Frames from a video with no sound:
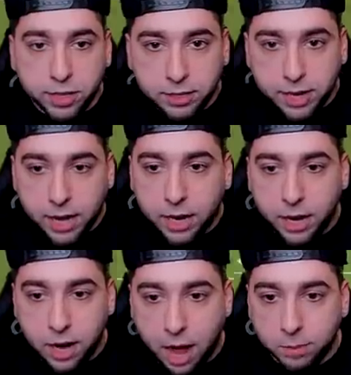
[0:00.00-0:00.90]
and 10
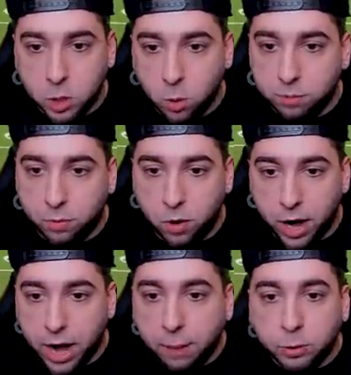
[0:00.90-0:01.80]
here. I'm going for
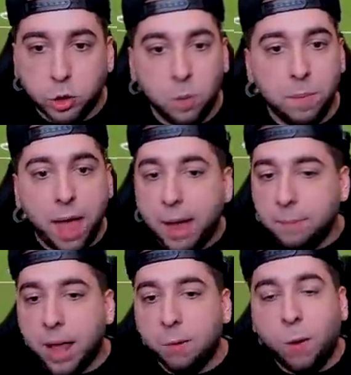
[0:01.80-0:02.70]
it. I'm so mad,
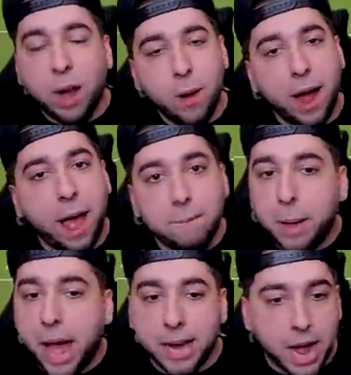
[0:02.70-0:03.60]
man. Why do I have
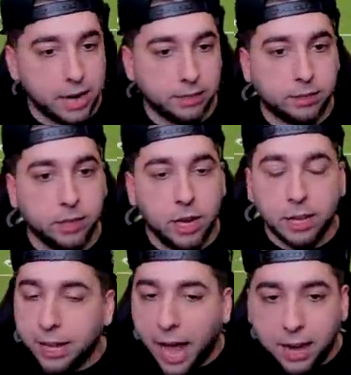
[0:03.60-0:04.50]
bad eyes?
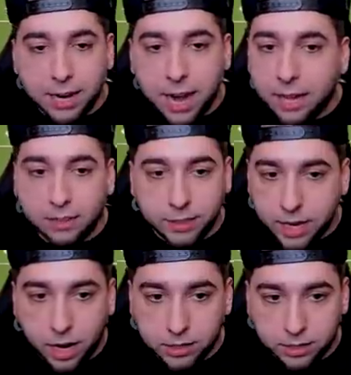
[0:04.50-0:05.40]
Like, I did not see
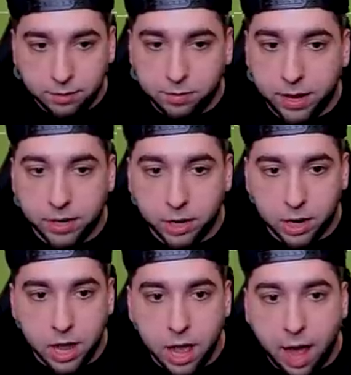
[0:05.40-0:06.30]
that other
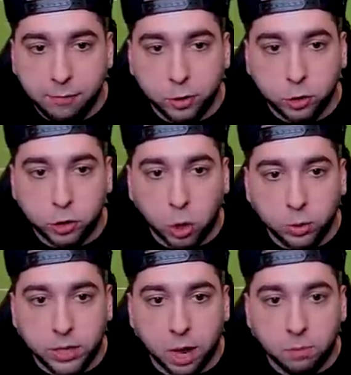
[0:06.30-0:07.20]
defender. I feel
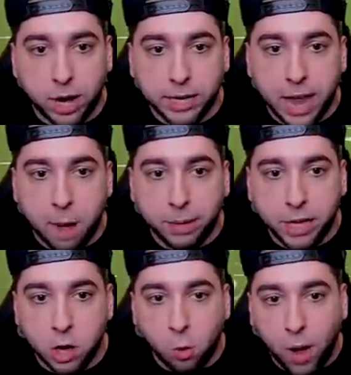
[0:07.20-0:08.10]
so dumb right now. But
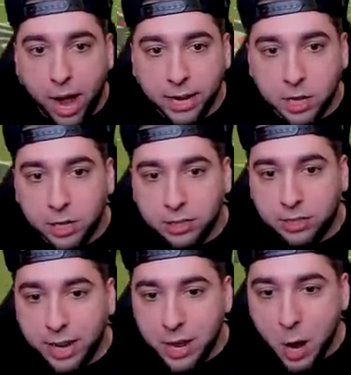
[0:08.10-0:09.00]
you know what?
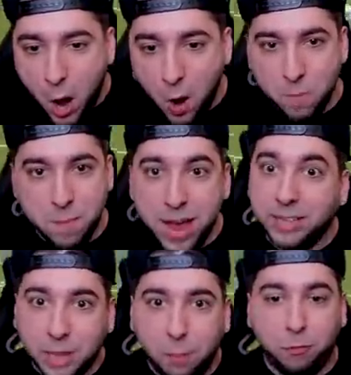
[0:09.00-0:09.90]
T.O.
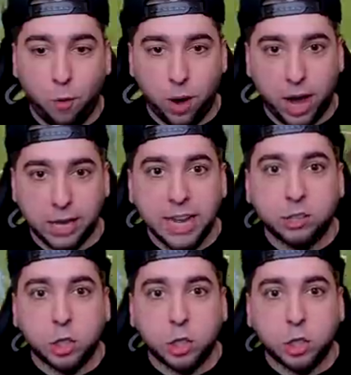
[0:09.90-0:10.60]
makes up for it. Let's